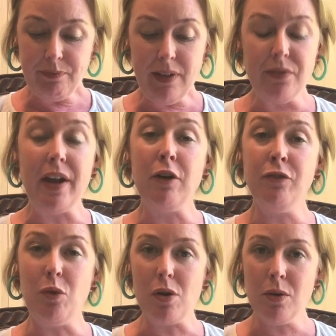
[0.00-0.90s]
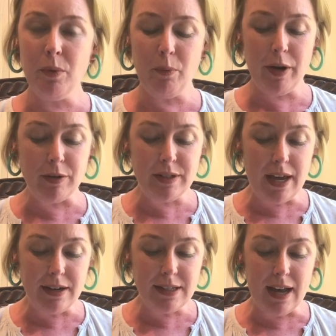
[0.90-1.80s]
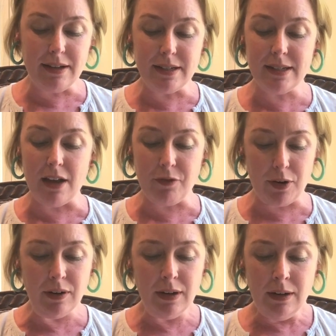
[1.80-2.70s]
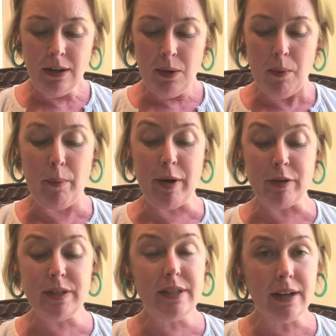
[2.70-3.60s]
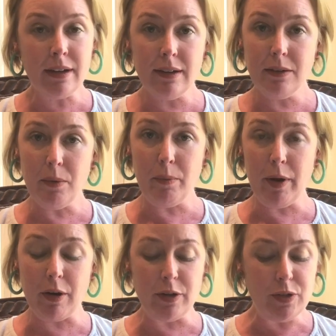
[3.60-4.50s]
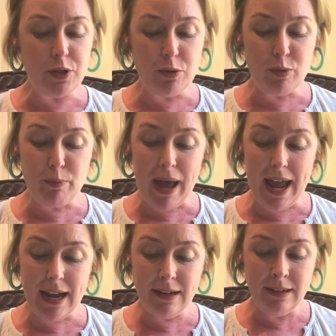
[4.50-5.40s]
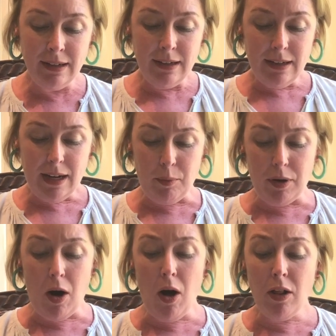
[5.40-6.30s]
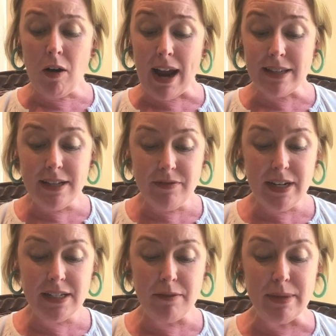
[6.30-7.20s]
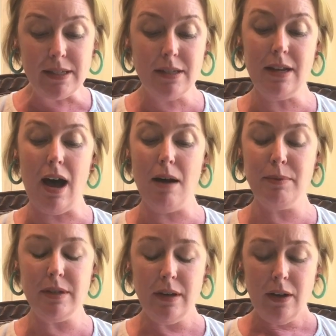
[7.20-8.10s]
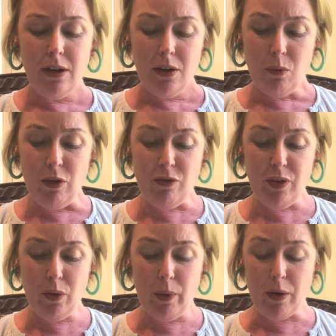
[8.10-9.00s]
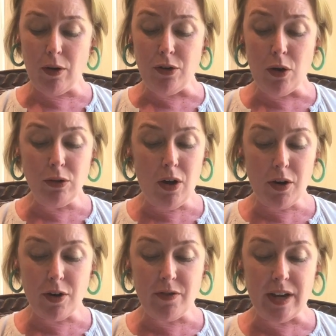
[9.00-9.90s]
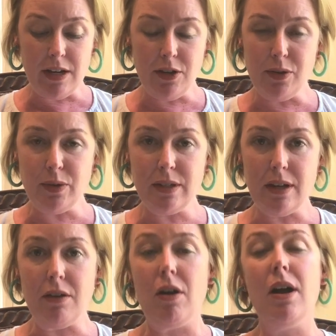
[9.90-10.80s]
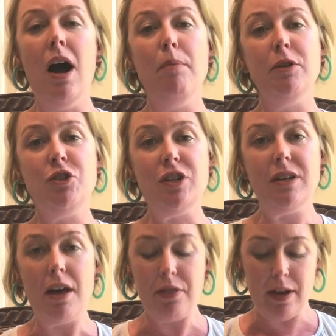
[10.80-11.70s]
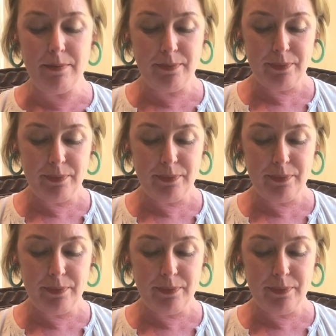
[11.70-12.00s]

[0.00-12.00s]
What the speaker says: Therefore, when we are set aside to suffer, when we are sick, when we are consumed with pain, and when all our activities have been stopped, we feel we are no longer of any use and are accomplishing nothing.